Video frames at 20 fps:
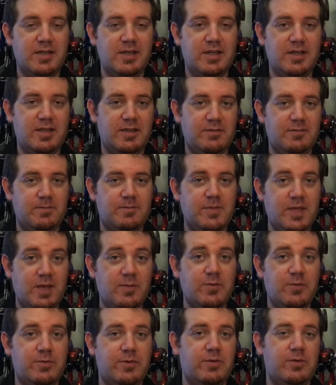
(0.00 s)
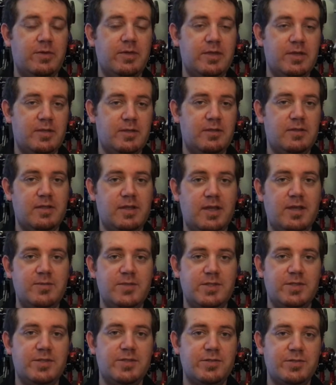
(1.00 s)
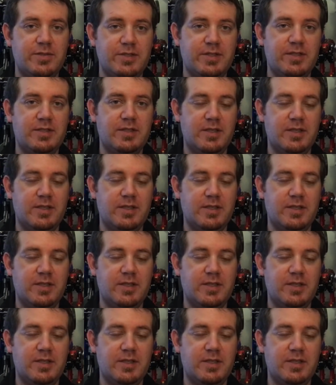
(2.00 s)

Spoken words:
a game reviewer in the games industry.